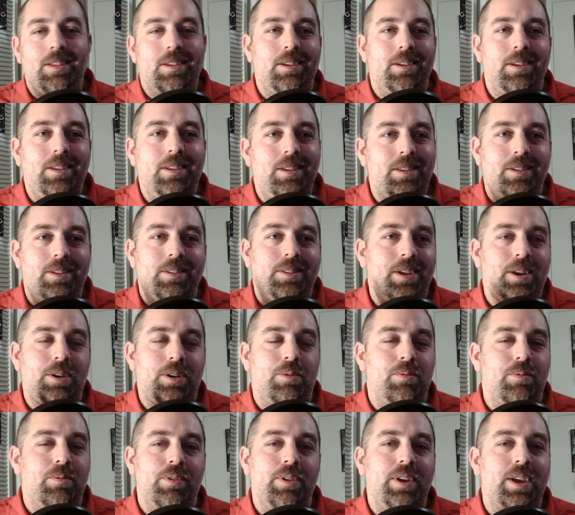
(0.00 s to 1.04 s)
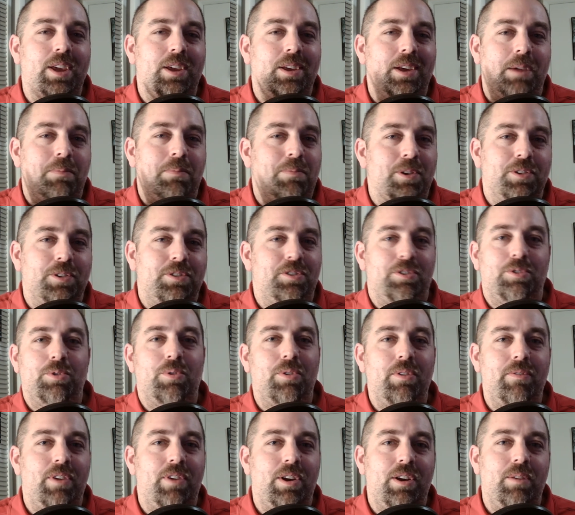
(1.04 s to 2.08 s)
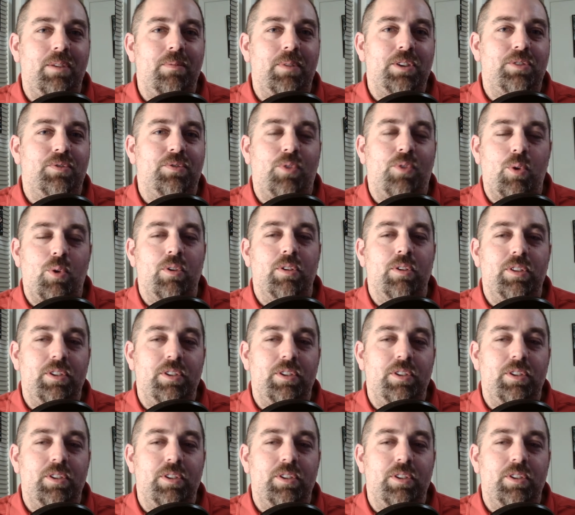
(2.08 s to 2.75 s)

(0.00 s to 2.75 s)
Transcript: you know, they don't really like push the story very much forward.